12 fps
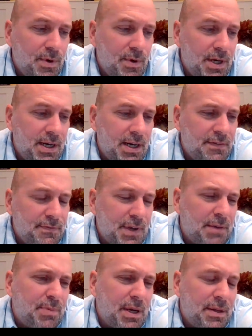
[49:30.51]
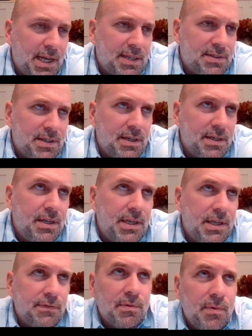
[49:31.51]
and I've probably asked it in a
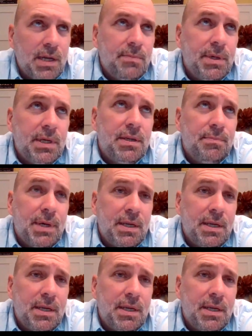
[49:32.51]
different way, but